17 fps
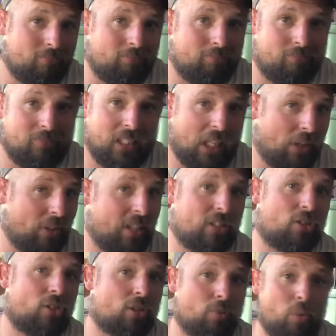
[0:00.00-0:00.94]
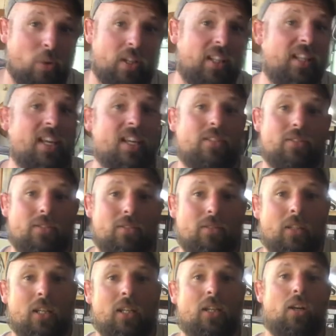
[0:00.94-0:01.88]
That's just what it is.
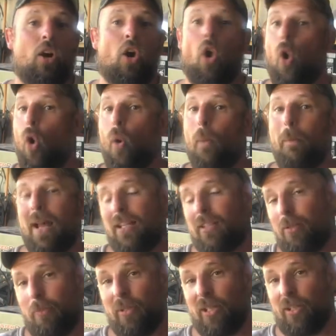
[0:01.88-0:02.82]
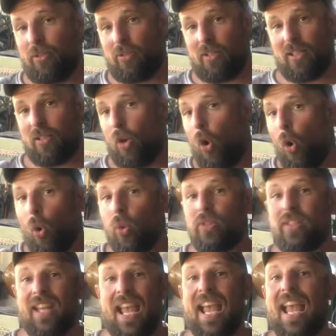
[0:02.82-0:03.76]
A whole mess of beers. That's a whole
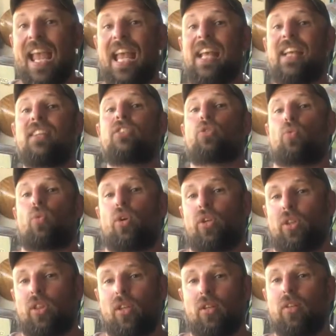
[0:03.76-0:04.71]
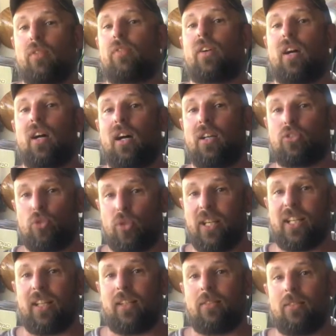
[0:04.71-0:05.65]
day's worth of
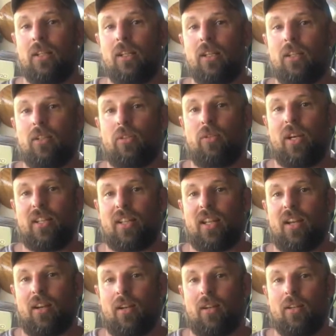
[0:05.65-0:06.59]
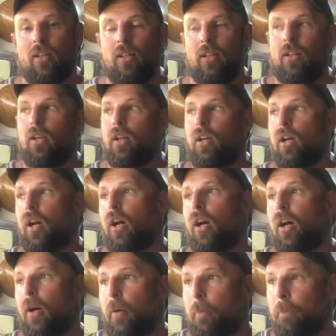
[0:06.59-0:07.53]
drinking right there.
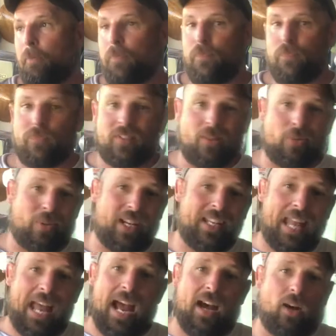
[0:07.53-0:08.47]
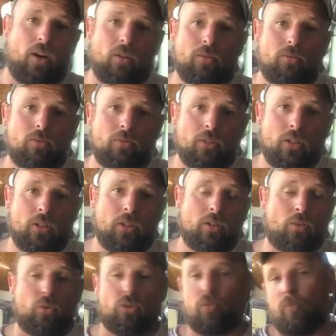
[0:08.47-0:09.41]
Right now,
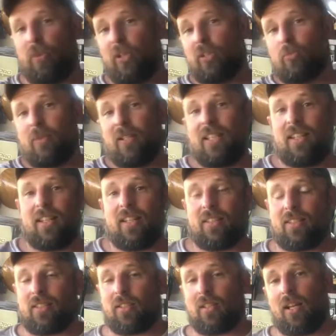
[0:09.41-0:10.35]
which brings me to this